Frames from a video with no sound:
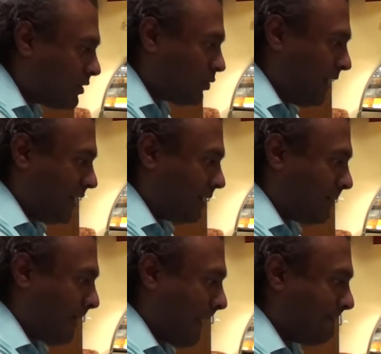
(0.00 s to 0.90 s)
greeting
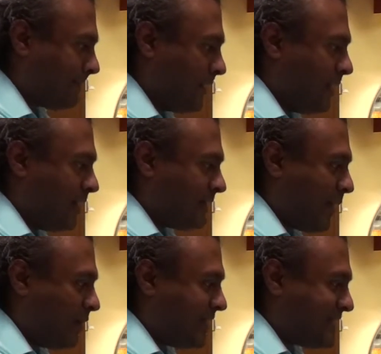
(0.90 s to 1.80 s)
that
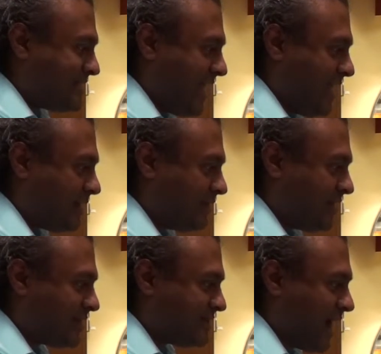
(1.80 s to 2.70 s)
would then take
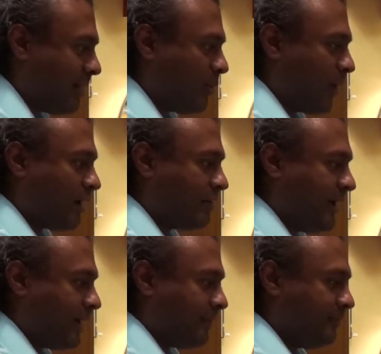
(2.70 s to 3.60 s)
this time-aware greeting.